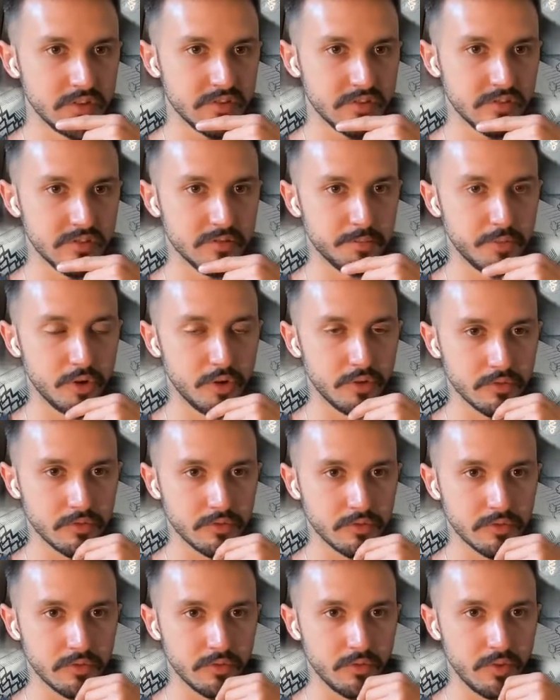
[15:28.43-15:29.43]

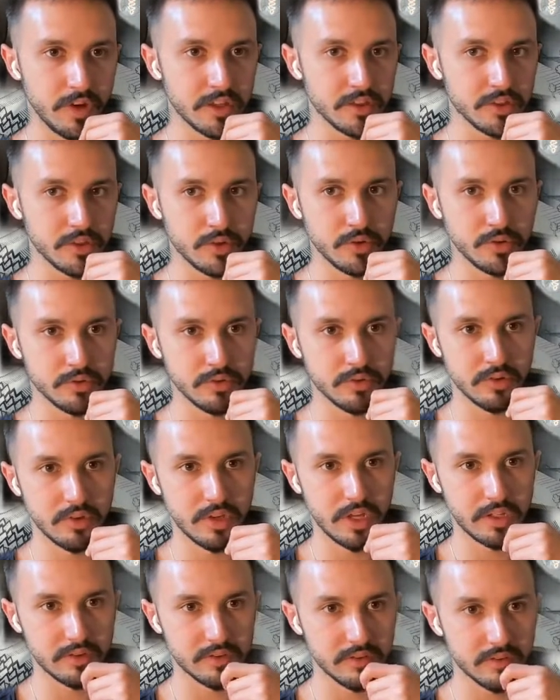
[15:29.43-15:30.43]
spawn one node
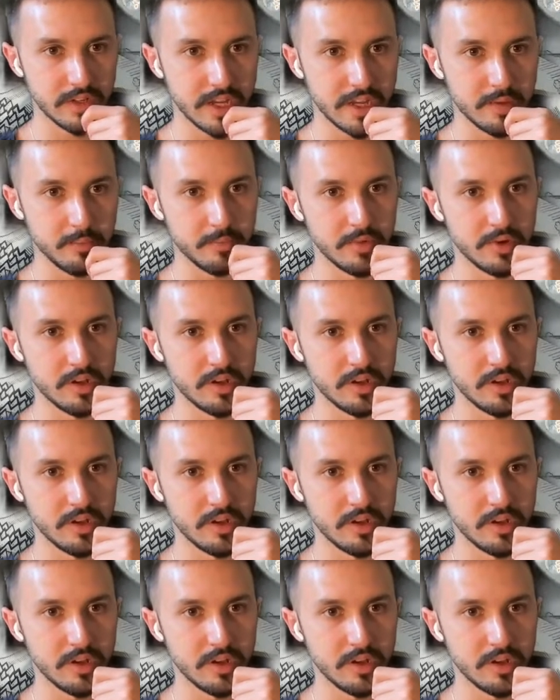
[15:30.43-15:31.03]
at the time,